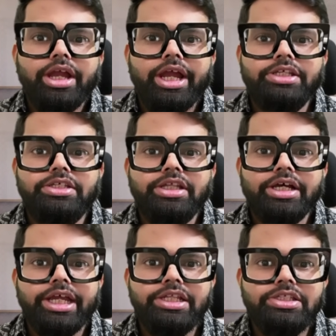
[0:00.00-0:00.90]
It's
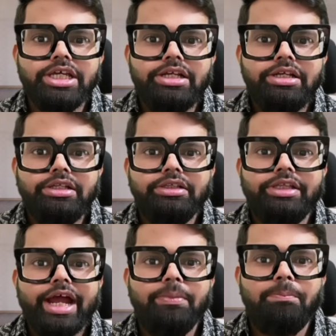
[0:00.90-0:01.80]
the engine
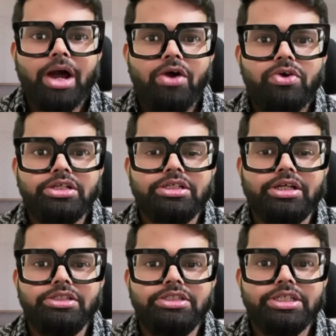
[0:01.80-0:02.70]
that powers
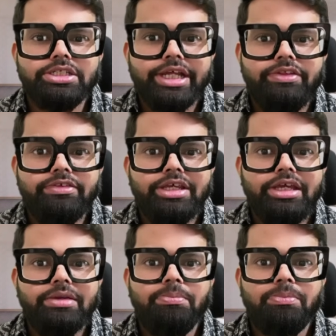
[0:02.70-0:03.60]

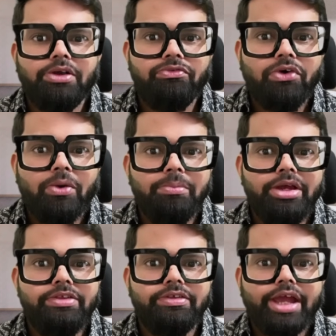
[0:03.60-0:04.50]
consistency,
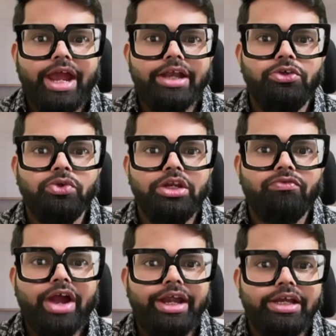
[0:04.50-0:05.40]
performance, and
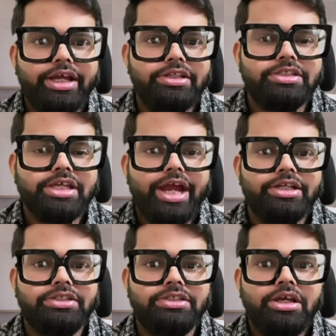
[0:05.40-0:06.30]
unified
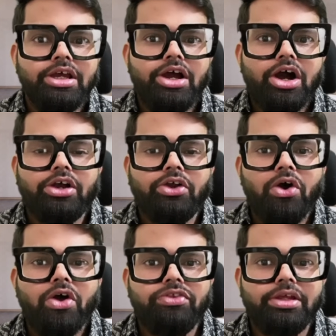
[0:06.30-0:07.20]
insights
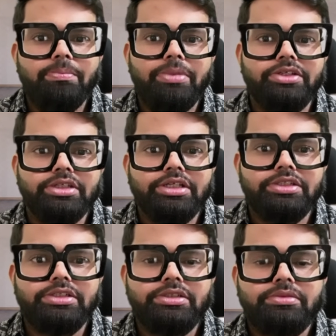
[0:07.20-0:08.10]
across the
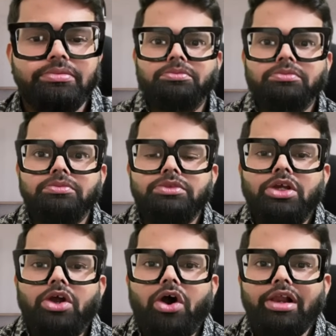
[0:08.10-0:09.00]
business.
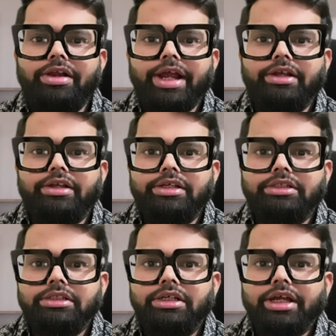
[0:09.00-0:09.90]
All right,
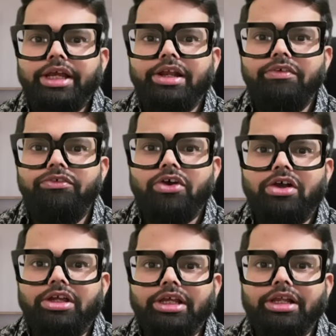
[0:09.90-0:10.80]
enough
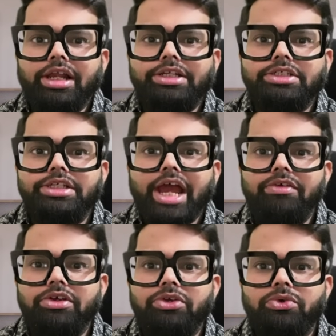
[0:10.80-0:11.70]
talking. Let's
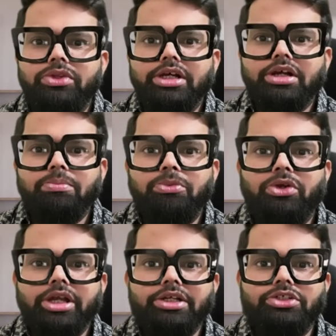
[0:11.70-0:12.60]
dive into the
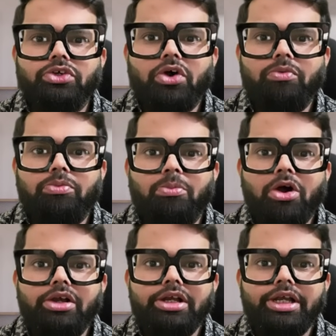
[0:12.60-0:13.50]
components of
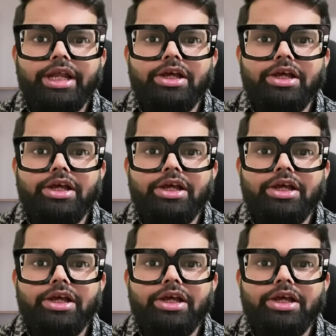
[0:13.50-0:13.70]
modern